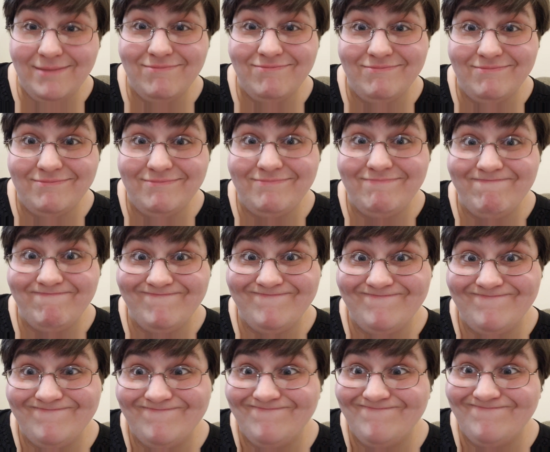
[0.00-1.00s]

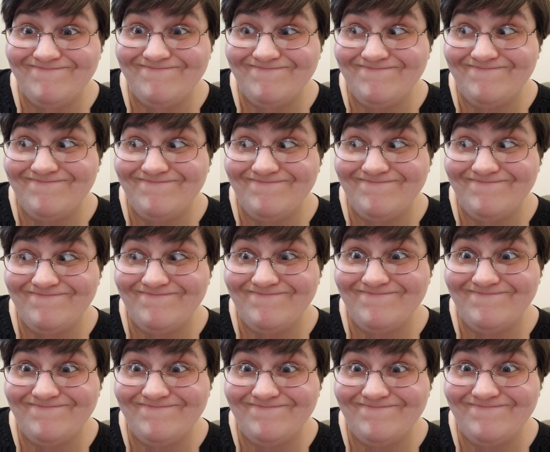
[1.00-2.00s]

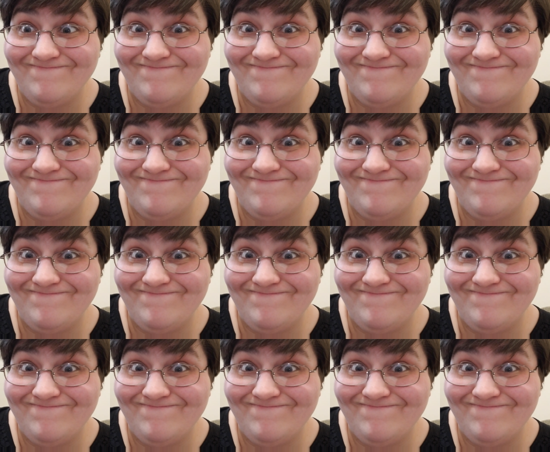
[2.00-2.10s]
(no one is talking)